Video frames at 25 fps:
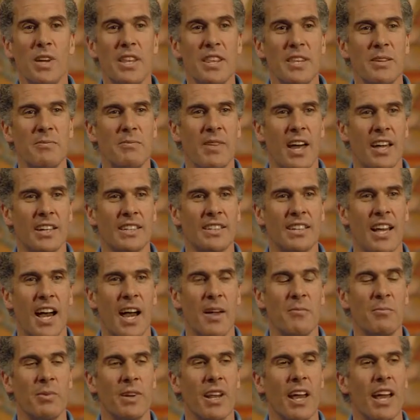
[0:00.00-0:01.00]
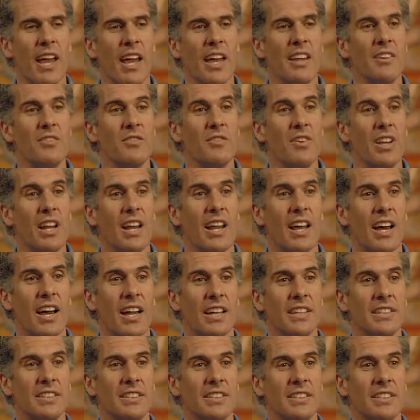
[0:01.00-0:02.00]
with him that time, but I hadn't
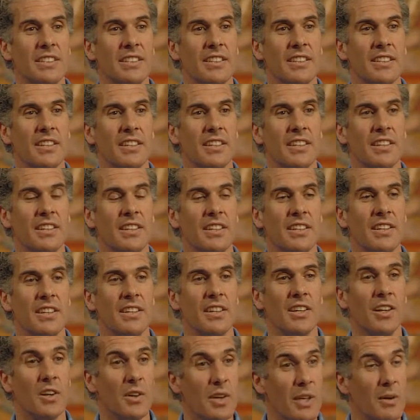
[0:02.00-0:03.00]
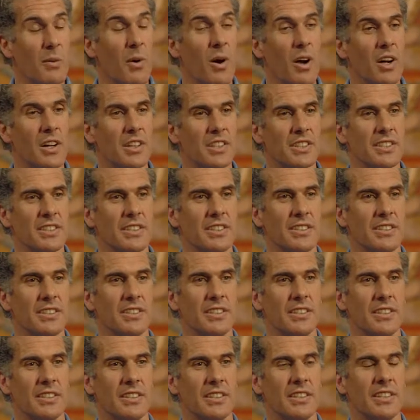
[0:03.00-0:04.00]
realized who he was.
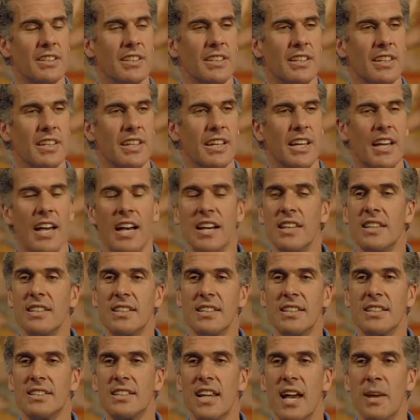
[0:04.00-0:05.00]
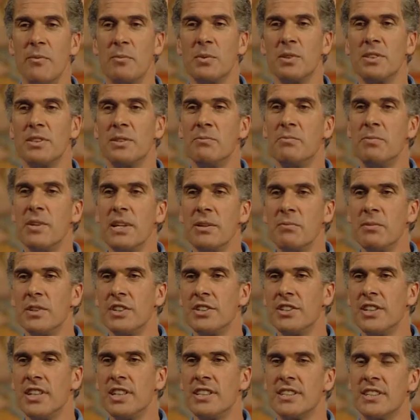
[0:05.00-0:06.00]
And the disciples had been
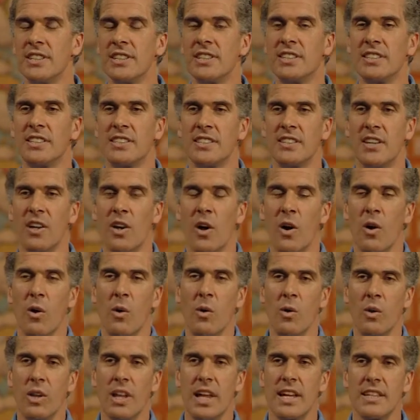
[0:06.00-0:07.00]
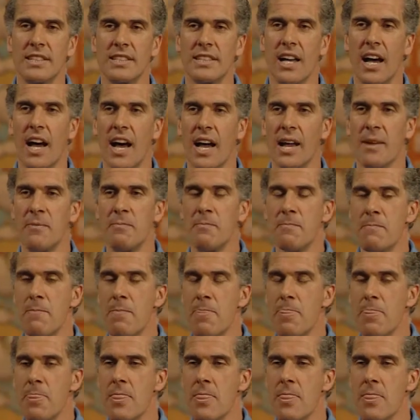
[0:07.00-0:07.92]
with Jesus all that time.